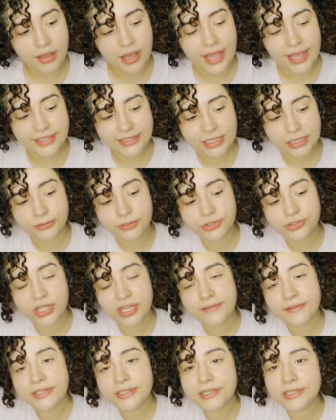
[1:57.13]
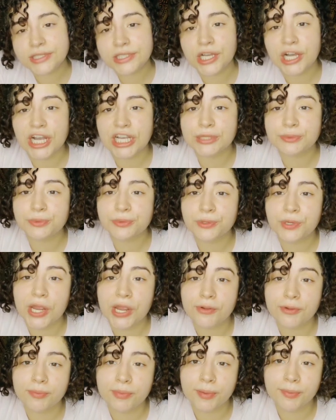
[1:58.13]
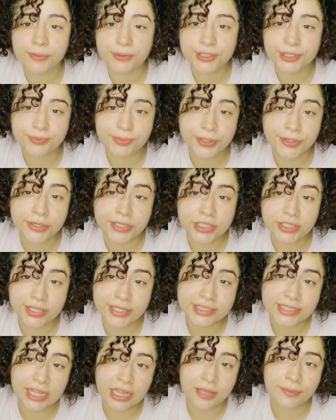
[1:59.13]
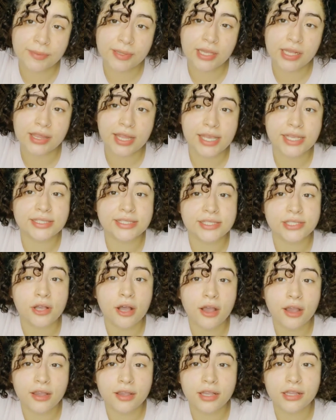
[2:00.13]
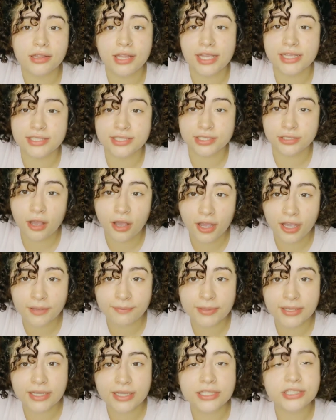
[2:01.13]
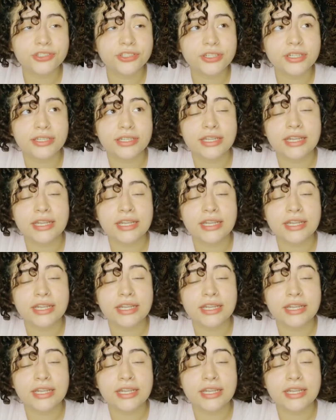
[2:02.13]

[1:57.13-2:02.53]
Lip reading: As I was driving to the hospital, I remember Spirit started telling me, Alexis, honk, because you're going to